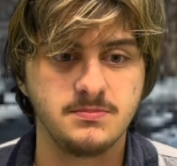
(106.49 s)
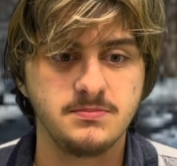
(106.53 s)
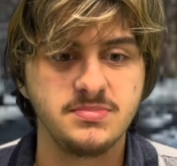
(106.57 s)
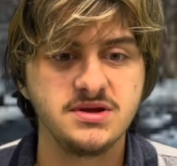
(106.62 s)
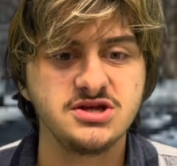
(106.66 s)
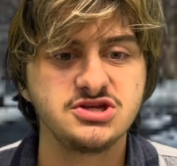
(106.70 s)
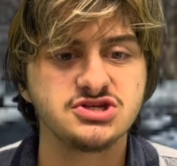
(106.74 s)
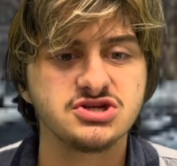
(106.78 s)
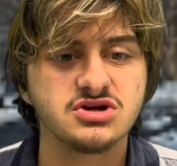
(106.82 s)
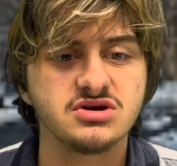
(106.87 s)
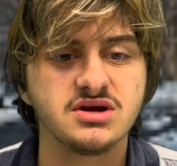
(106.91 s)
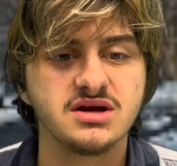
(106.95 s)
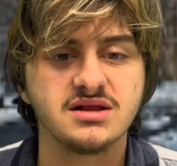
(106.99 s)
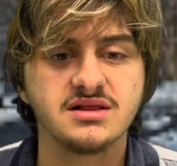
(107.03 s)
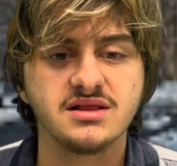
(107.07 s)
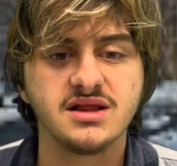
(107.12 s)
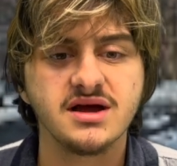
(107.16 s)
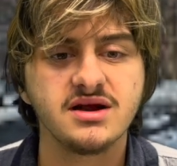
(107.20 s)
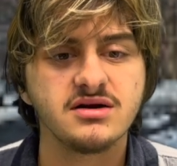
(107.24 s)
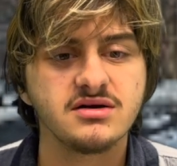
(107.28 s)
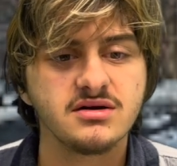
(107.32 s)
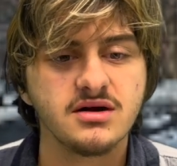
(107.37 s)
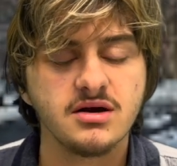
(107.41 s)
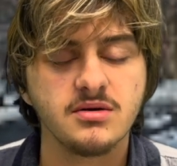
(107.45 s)
Be sure and
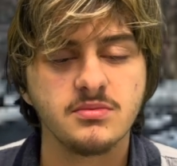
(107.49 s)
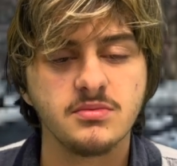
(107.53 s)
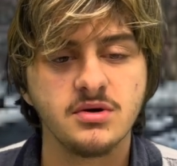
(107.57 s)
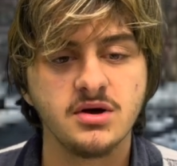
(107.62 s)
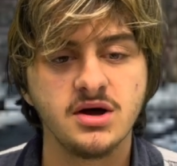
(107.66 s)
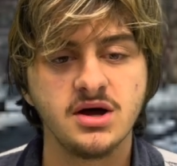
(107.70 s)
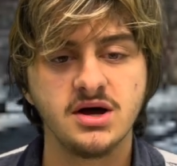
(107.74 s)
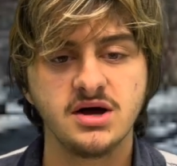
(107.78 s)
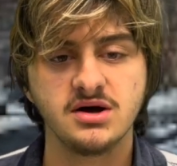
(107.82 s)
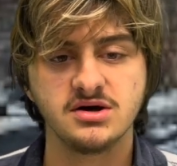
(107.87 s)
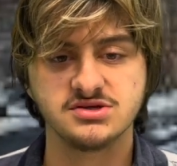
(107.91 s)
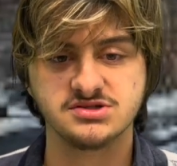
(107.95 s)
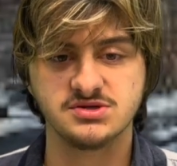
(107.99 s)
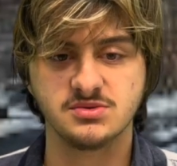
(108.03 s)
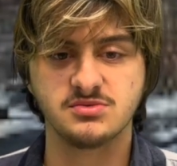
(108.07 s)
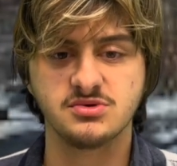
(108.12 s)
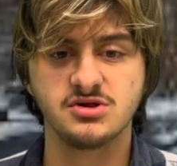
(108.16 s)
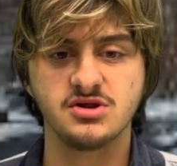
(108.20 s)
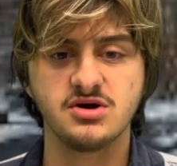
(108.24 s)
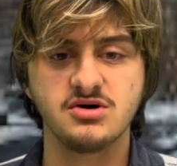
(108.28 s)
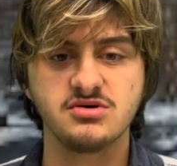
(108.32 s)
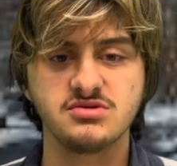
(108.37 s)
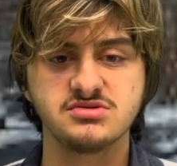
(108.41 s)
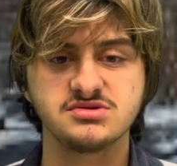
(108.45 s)
layer up some
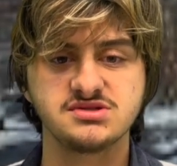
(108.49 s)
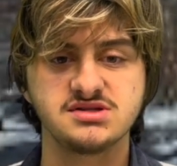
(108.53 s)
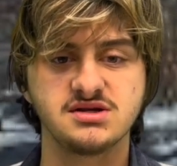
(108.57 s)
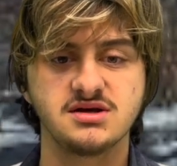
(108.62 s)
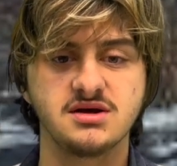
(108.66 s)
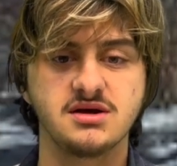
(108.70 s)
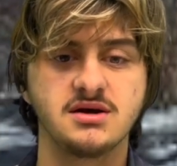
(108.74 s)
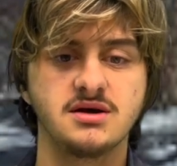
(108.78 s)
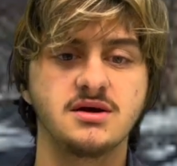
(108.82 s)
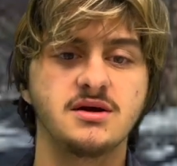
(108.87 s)
clothes.